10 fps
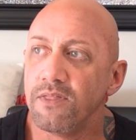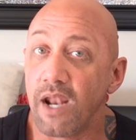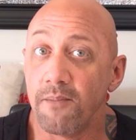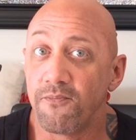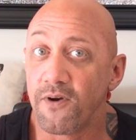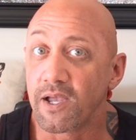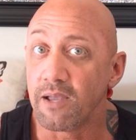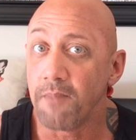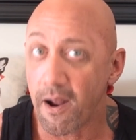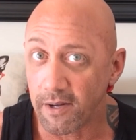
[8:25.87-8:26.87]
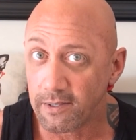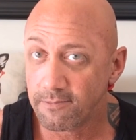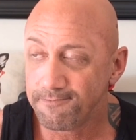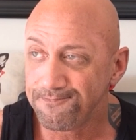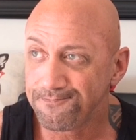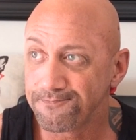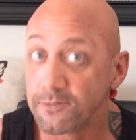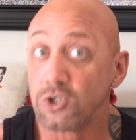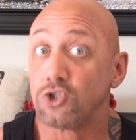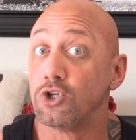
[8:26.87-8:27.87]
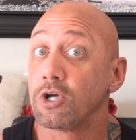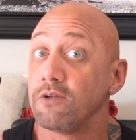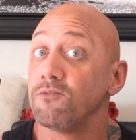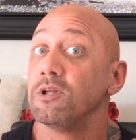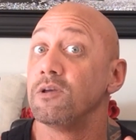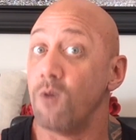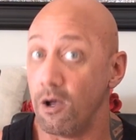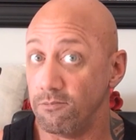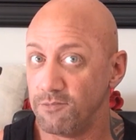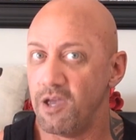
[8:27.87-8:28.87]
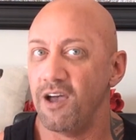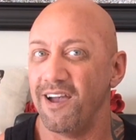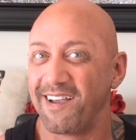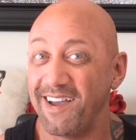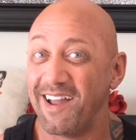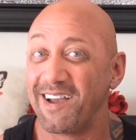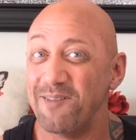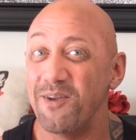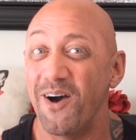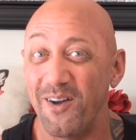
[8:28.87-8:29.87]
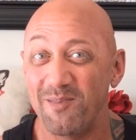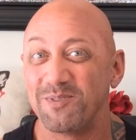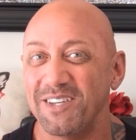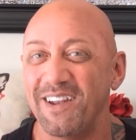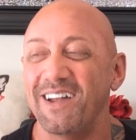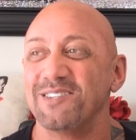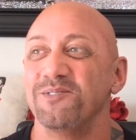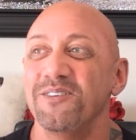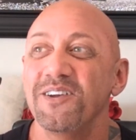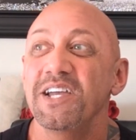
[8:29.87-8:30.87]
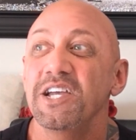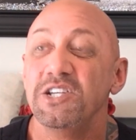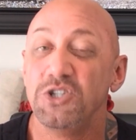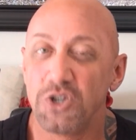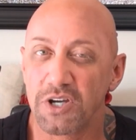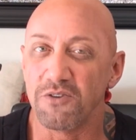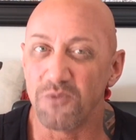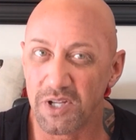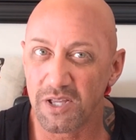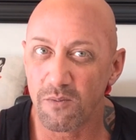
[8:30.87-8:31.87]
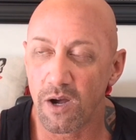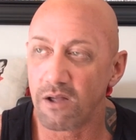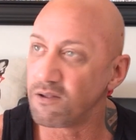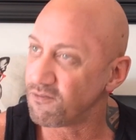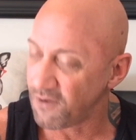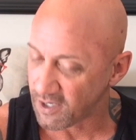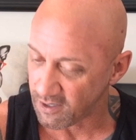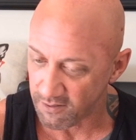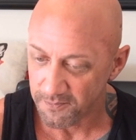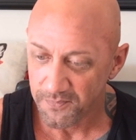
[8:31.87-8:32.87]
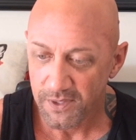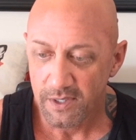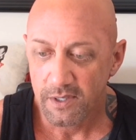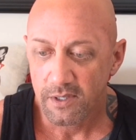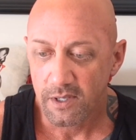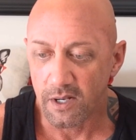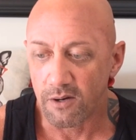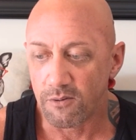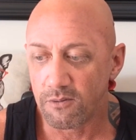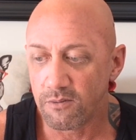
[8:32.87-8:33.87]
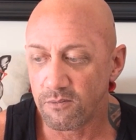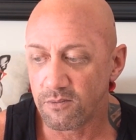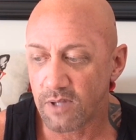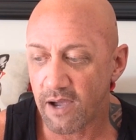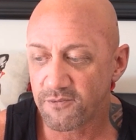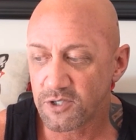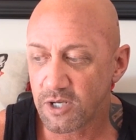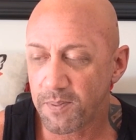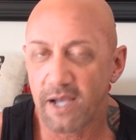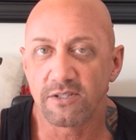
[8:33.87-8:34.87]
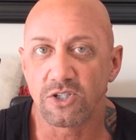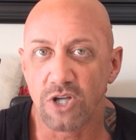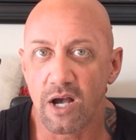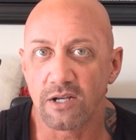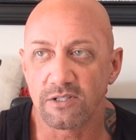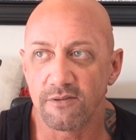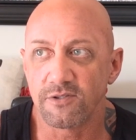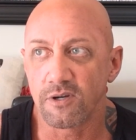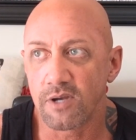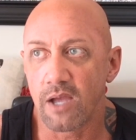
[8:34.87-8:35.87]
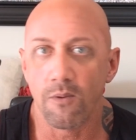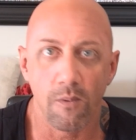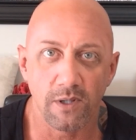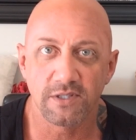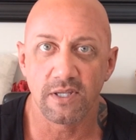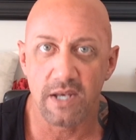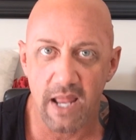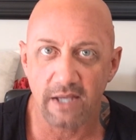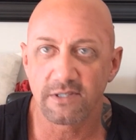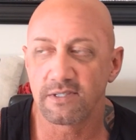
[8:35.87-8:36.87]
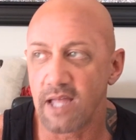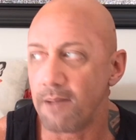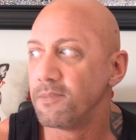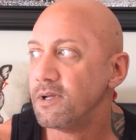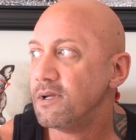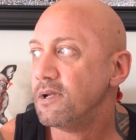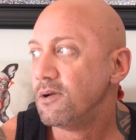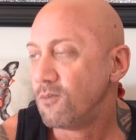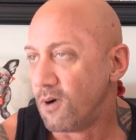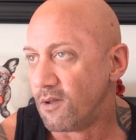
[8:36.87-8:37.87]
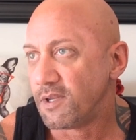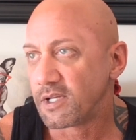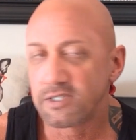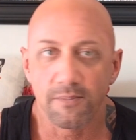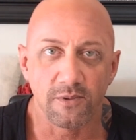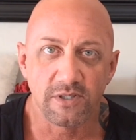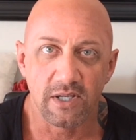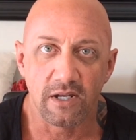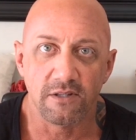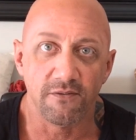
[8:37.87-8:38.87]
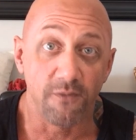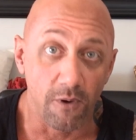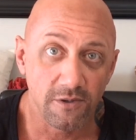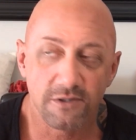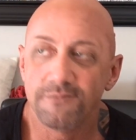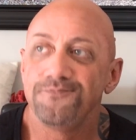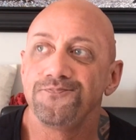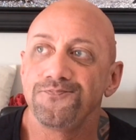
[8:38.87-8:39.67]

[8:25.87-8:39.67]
that I'm fucking married. She took it really well. I got to be 100% honest with you. She took it really well and fucking, you know, after she got past the shock and stuff, I was like, okay, well, what's the next step? Well, the next step was to get a divorce.